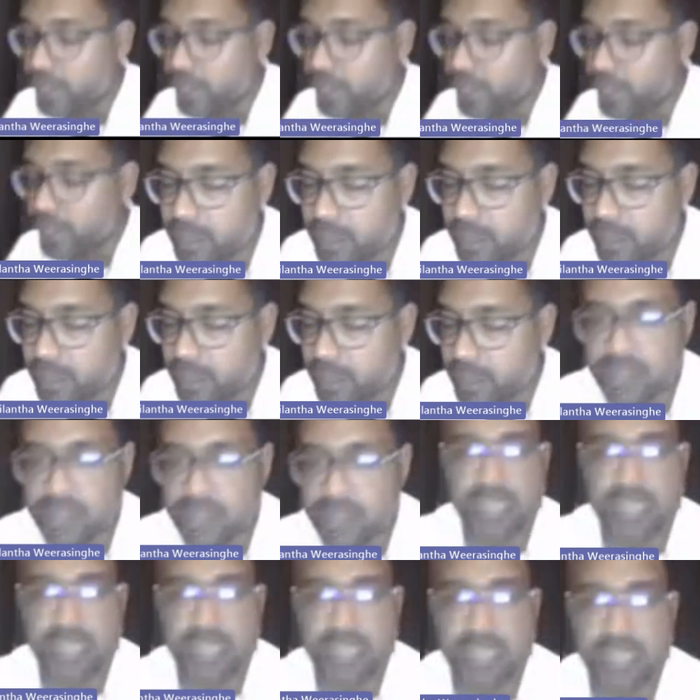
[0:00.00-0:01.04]
auditor
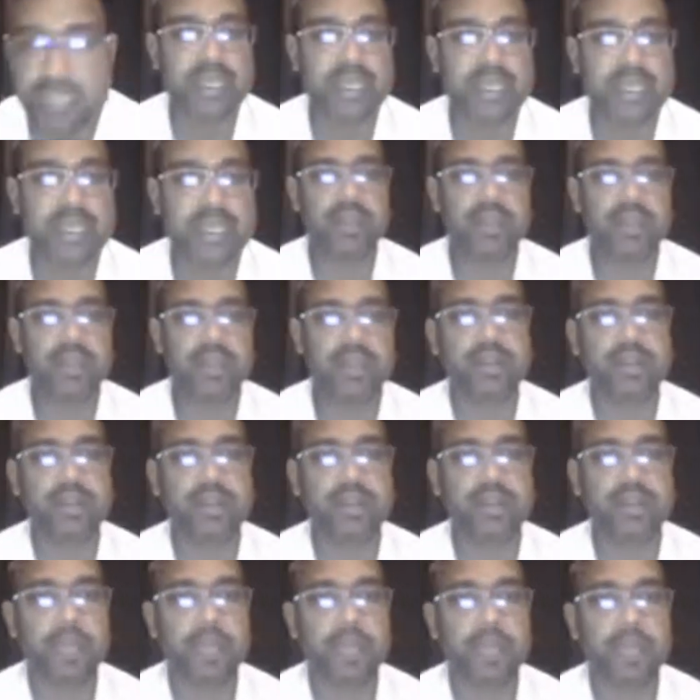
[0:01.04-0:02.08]
must collect
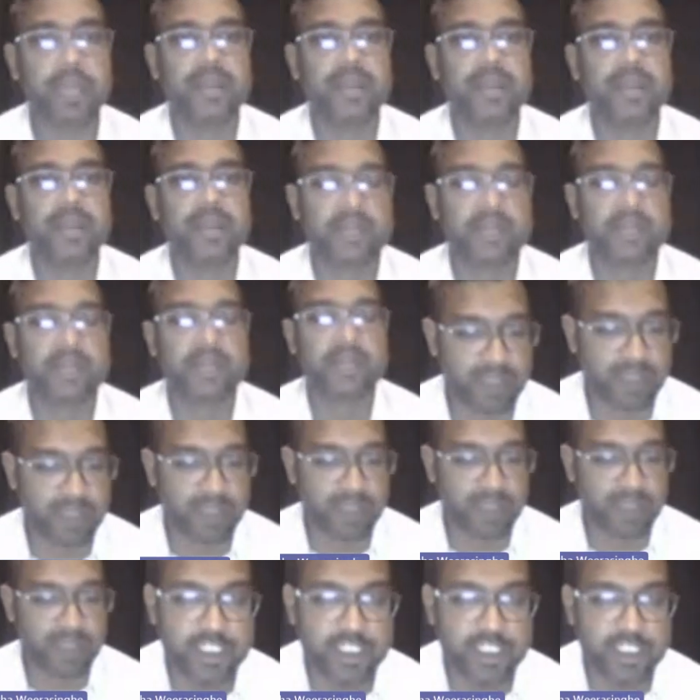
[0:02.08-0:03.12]

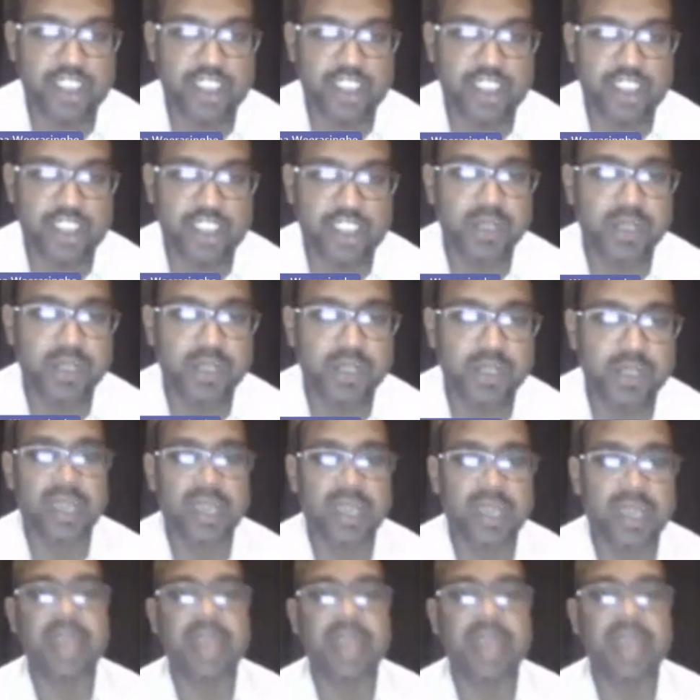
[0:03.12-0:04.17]
sufficient
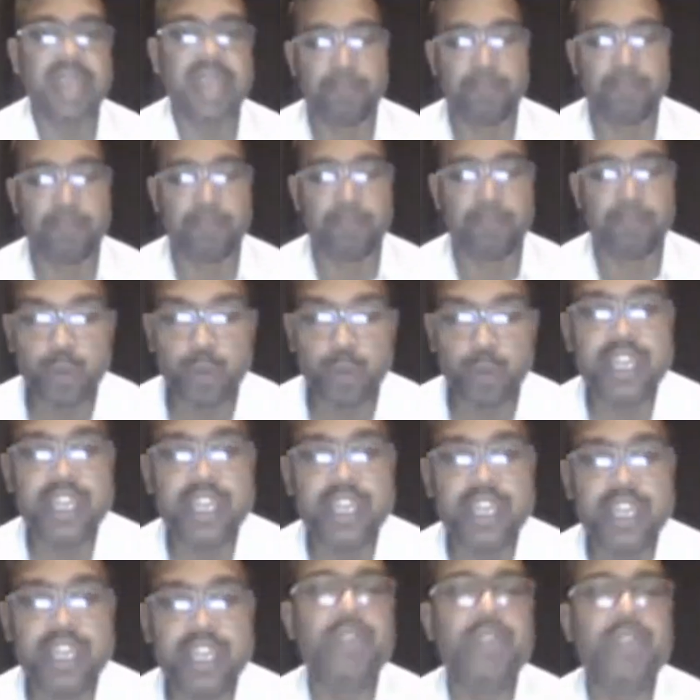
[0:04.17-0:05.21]
and
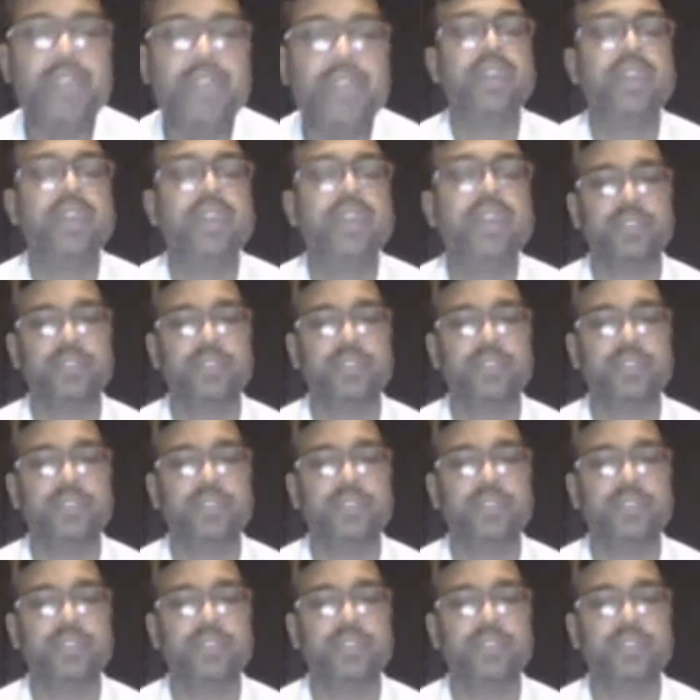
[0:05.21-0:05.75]
appropriate audit